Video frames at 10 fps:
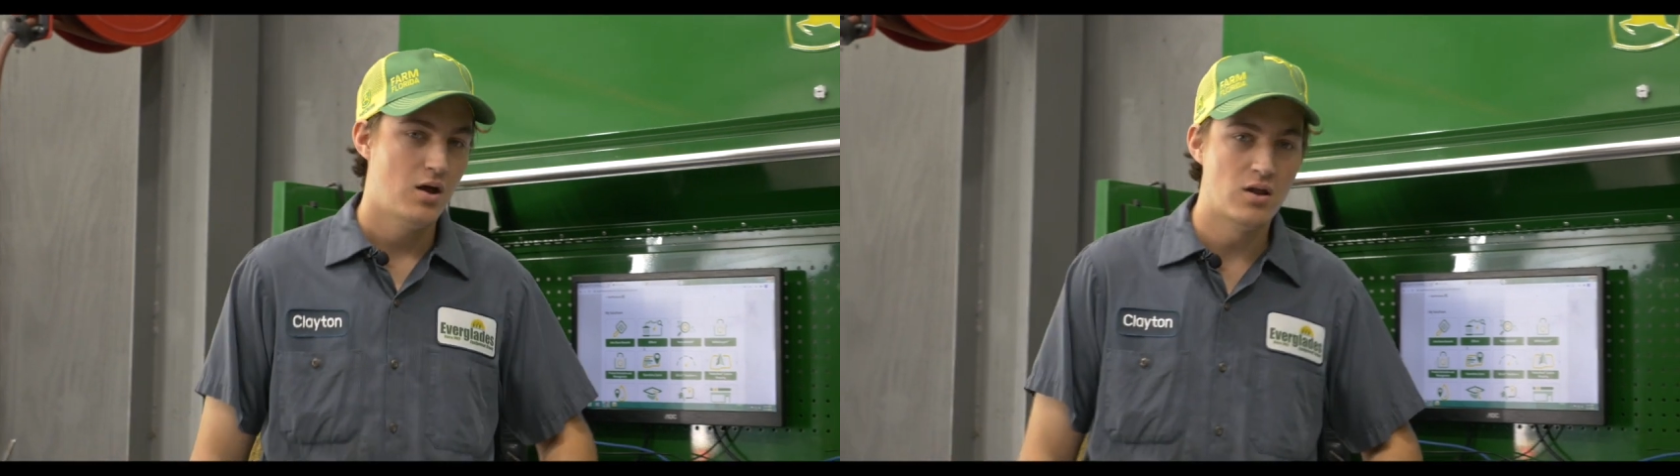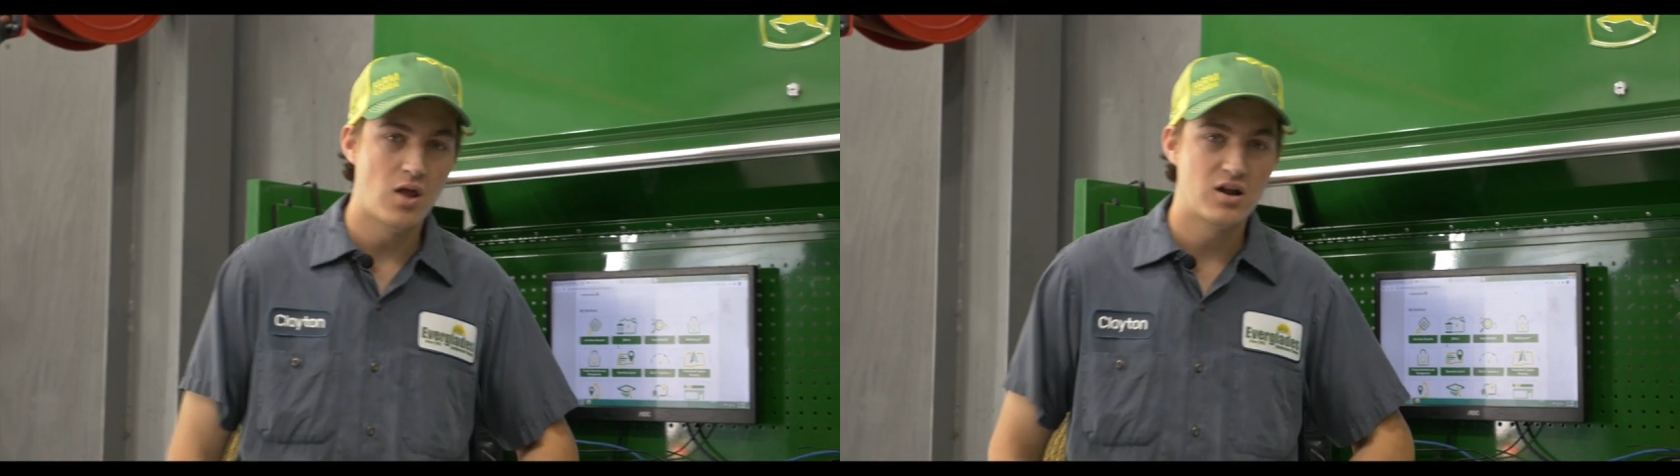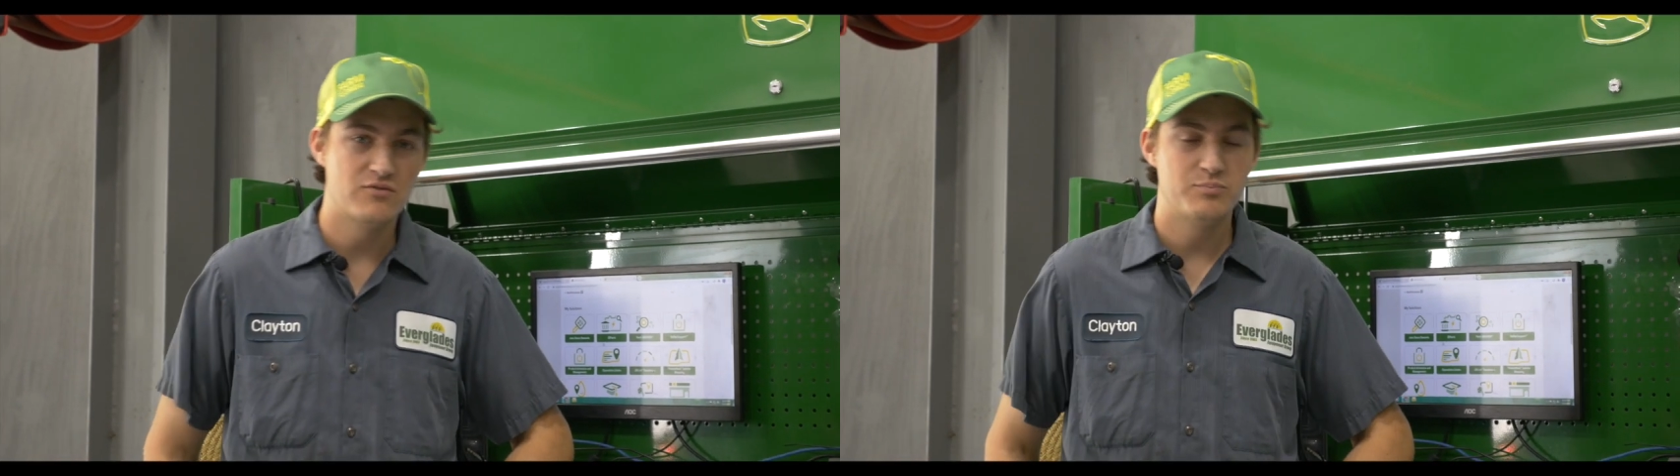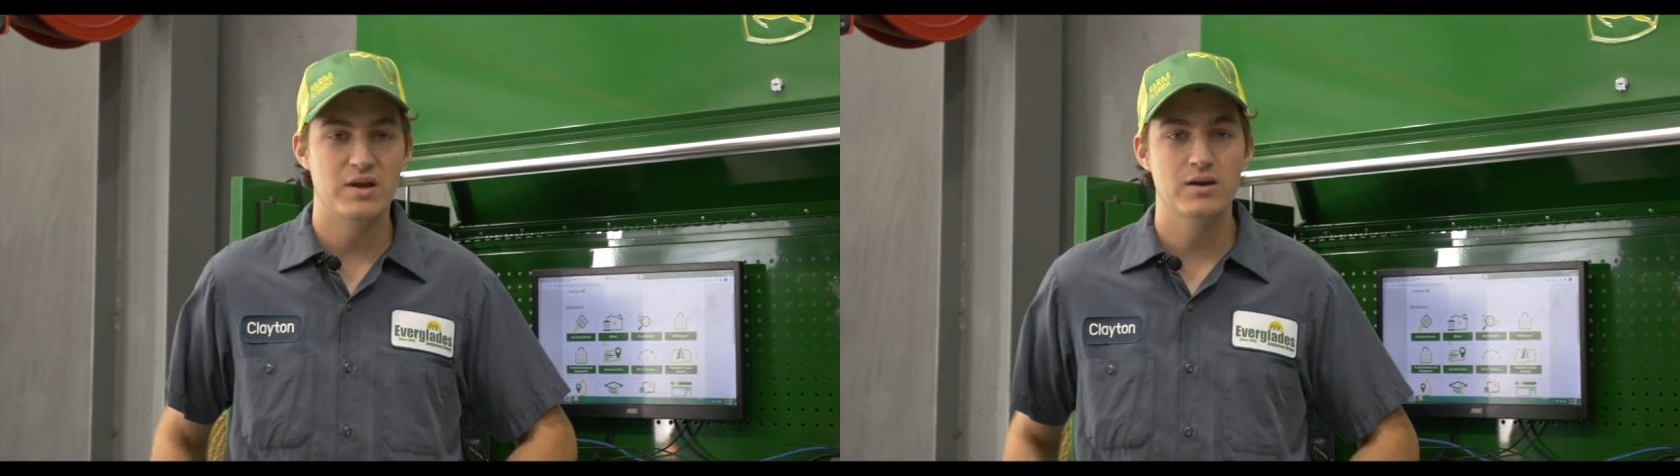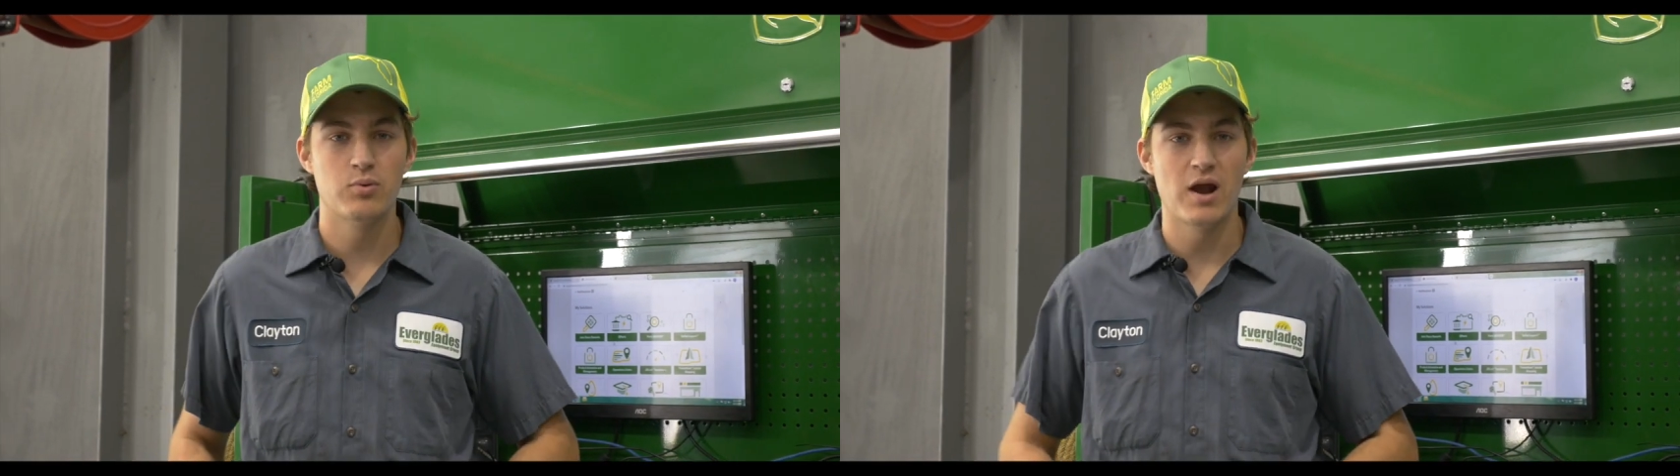a lot of
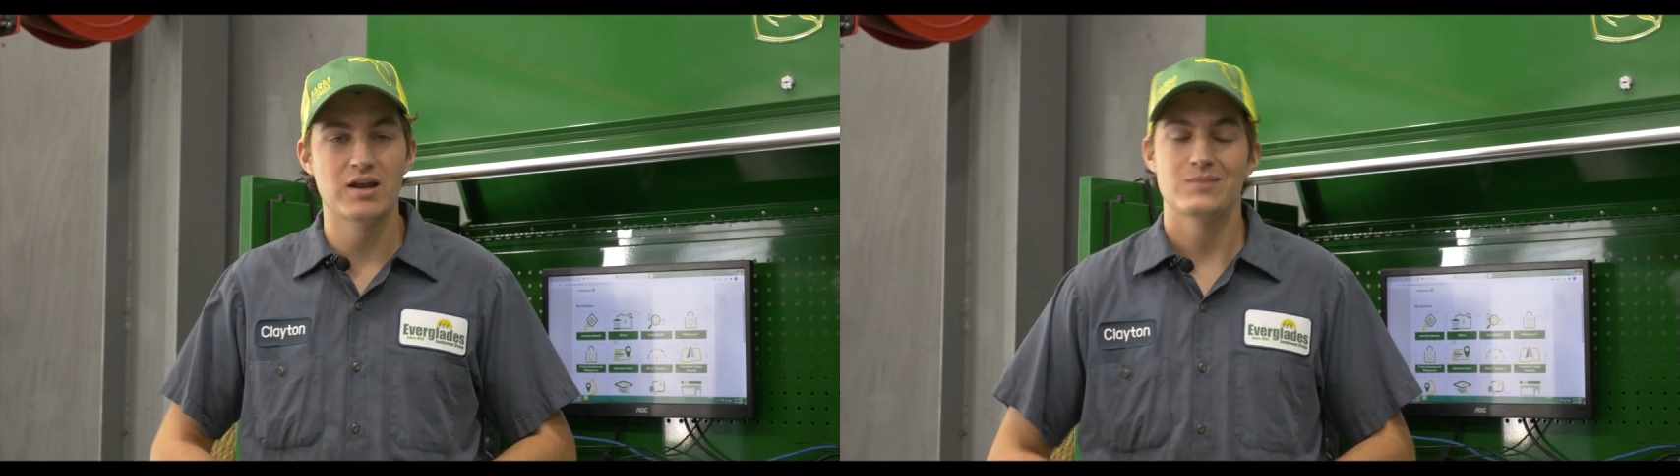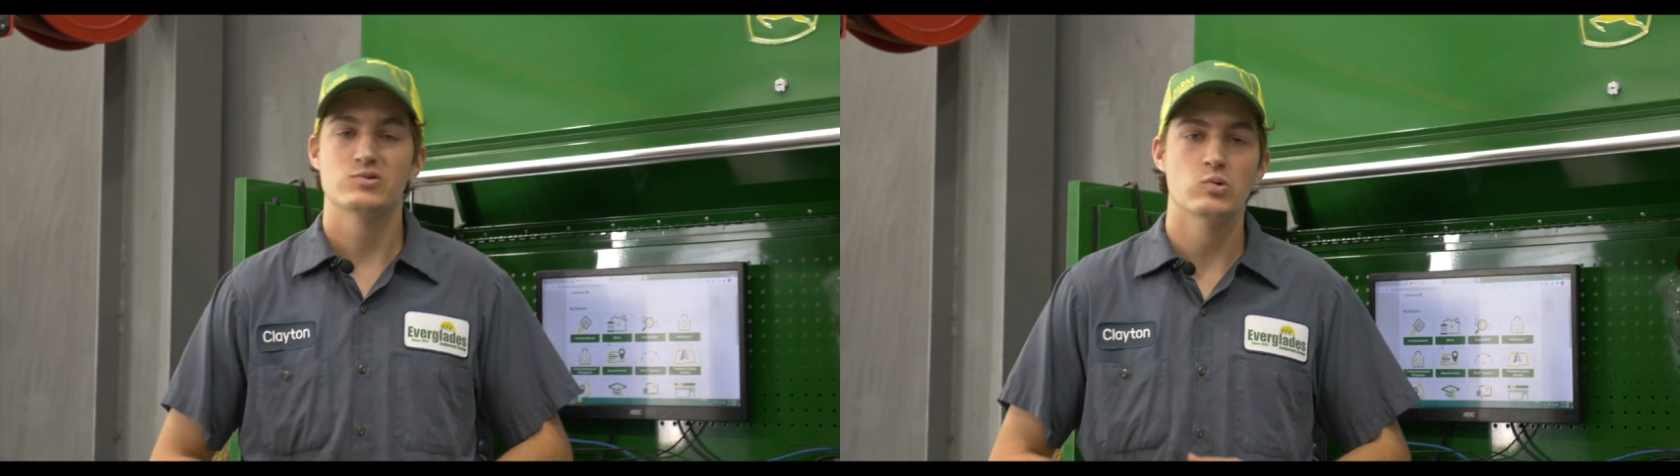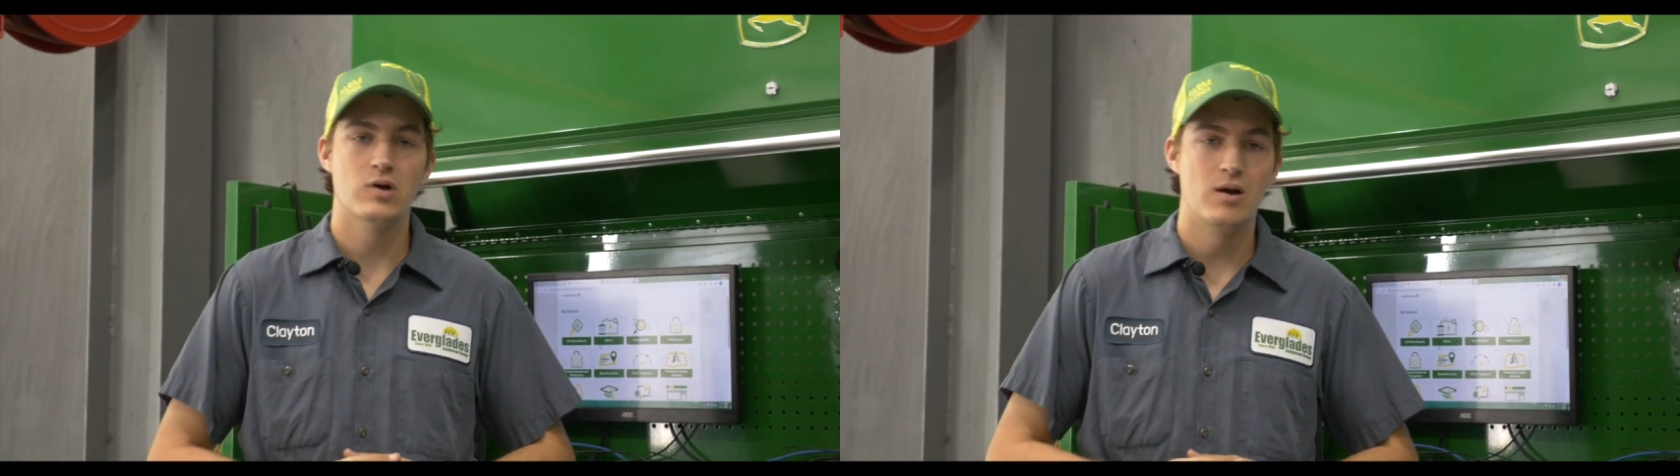big brand name tool